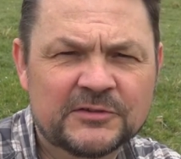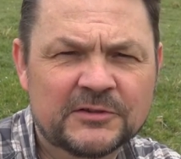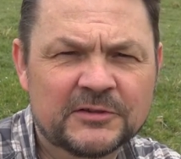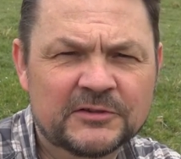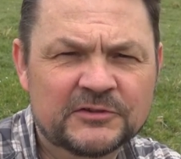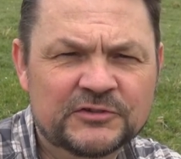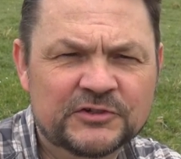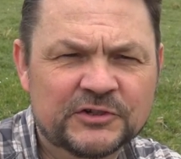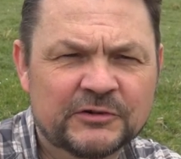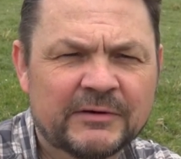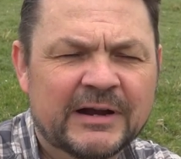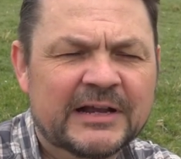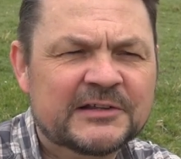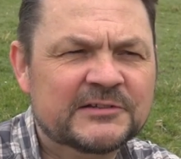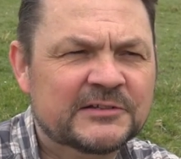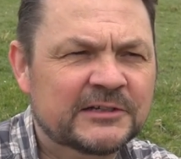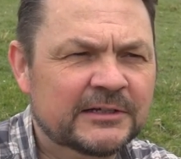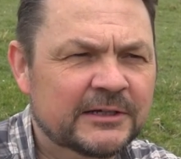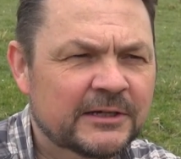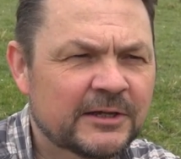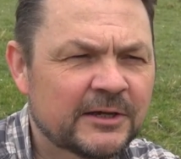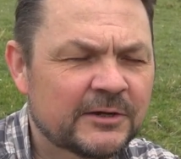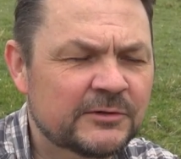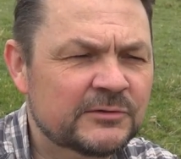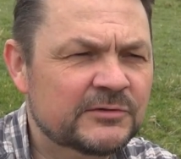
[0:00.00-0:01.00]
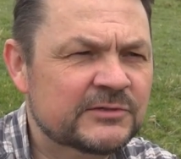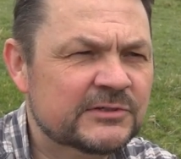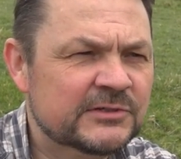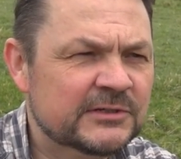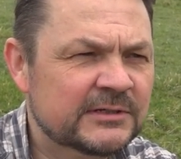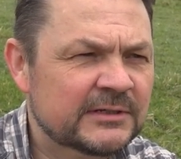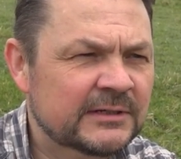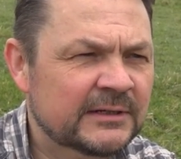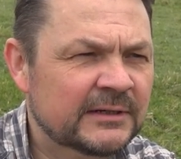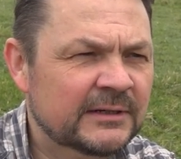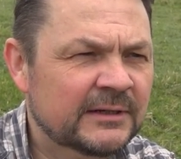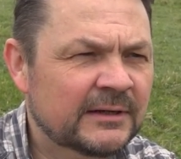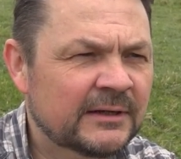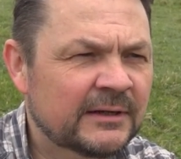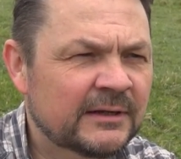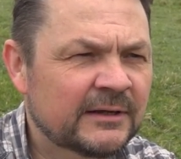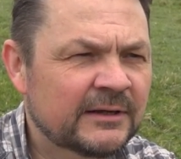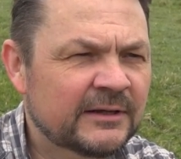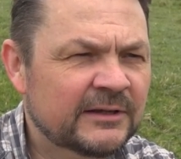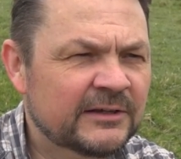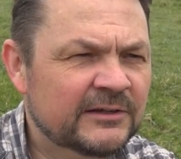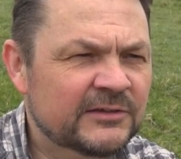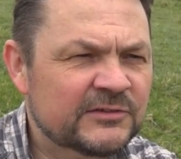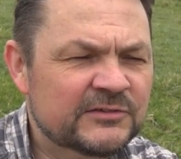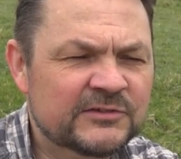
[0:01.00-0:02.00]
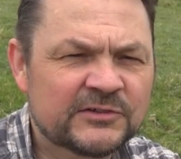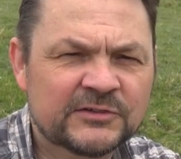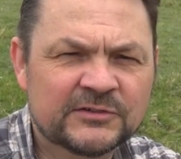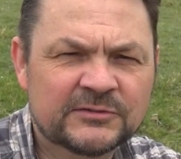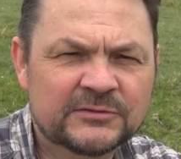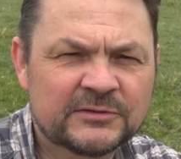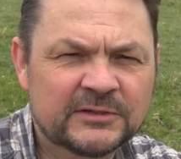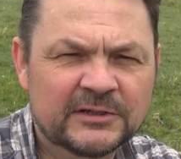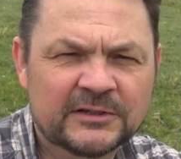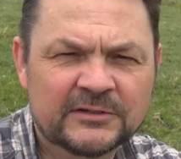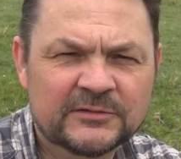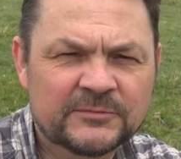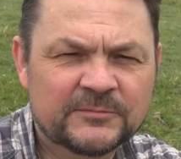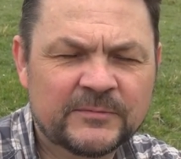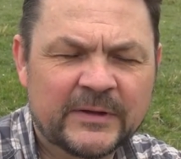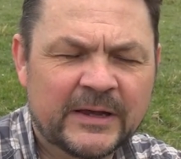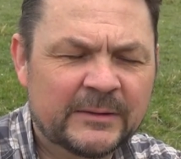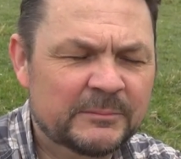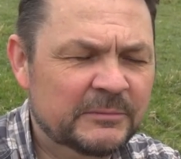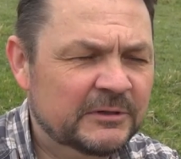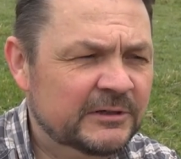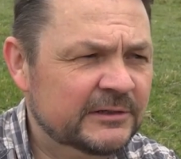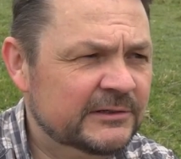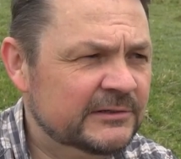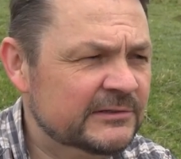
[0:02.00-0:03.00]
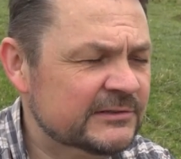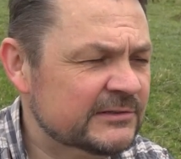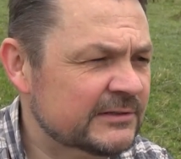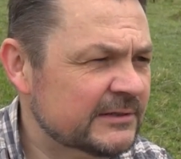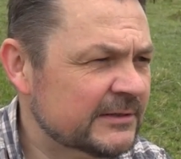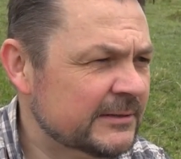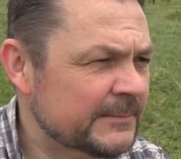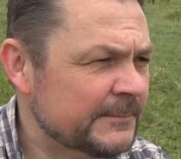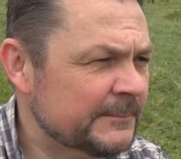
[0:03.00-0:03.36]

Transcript: the Jurassic coast. is just is fabulous.